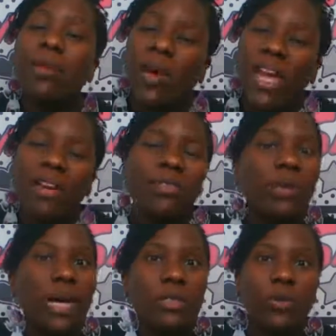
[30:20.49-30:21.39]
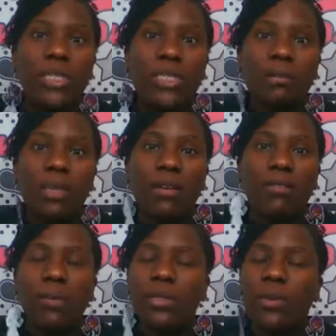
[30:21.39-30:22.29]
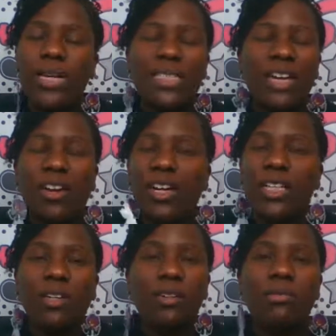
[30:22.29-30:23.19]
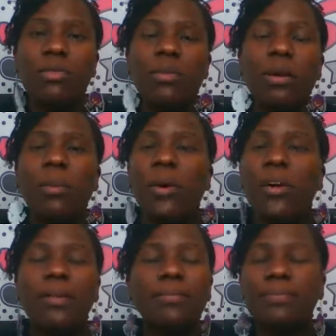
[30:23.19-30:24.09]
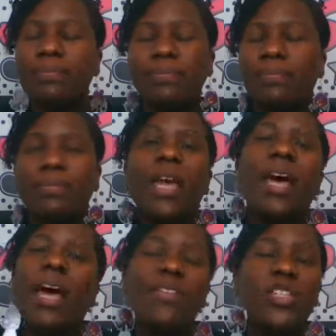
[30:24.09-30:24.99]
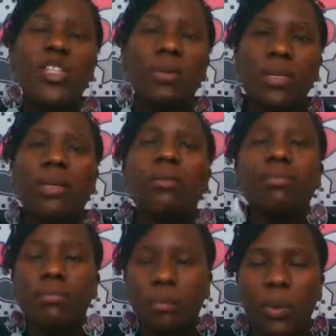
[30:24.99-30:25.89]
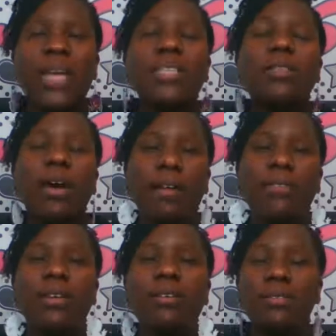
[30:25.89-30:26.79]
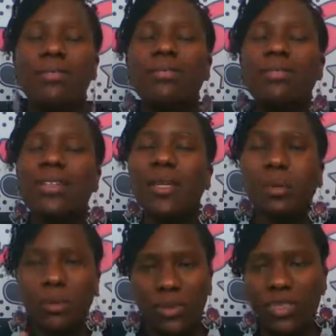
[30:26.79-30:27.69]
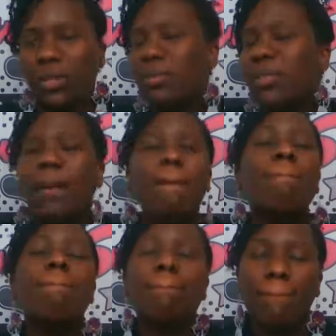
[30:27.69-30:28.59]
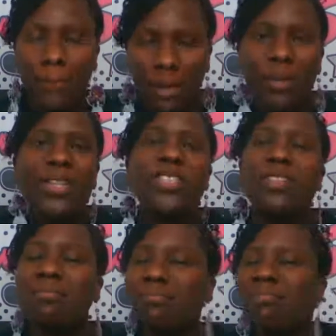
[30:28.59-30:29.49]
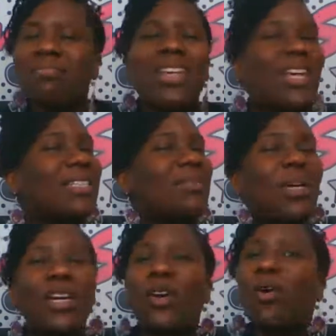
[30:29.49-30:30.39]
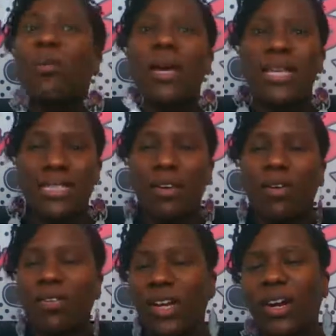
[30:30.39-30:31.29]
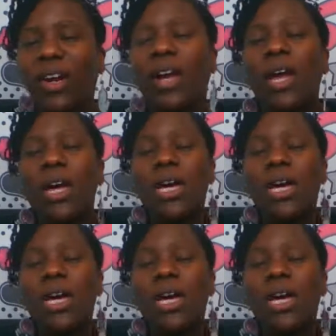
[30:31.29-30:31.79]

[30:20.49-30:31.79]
By the way, if you guys won something from the Swagslayer Ugly Christmas Sweater Party, I haven't shipped it, but I still have it. It will be shipped. Be patient. It has been crazy over here.